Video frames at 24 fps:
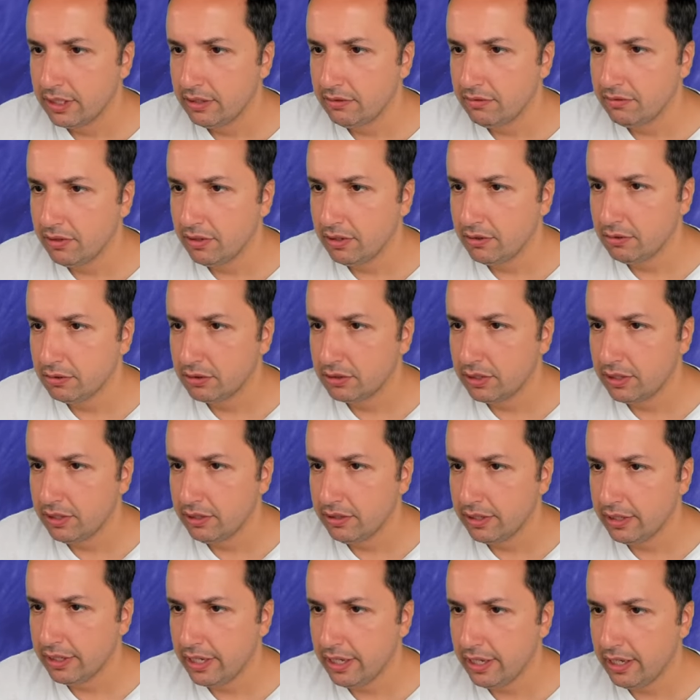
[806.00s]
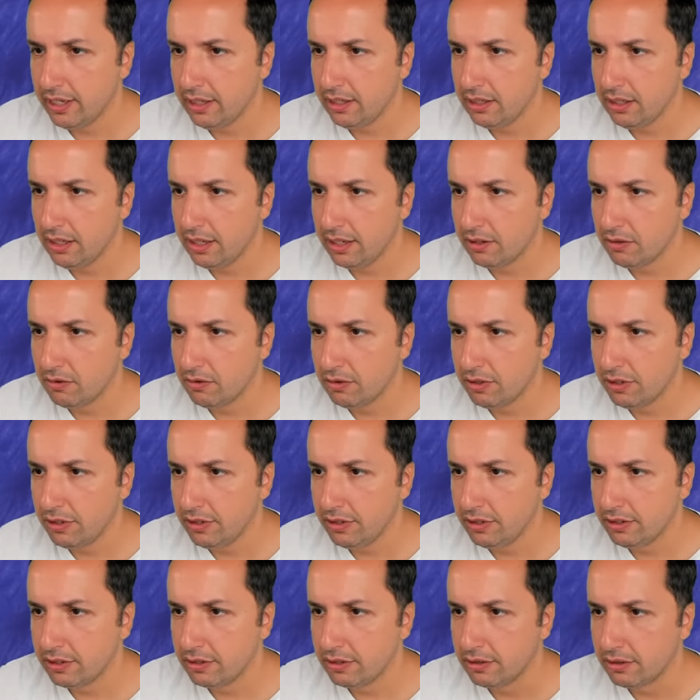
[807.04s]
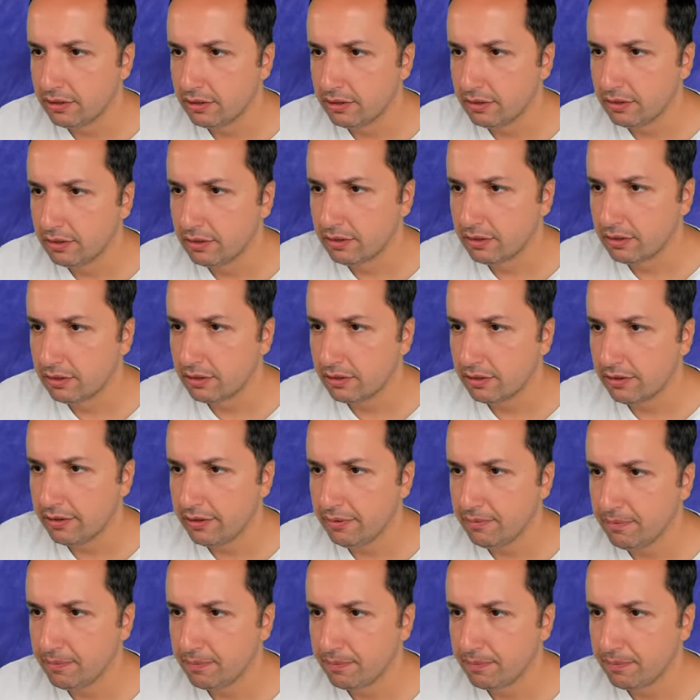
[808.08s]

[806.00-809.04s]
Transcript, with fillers: if he goes here again, I go here. Sorry.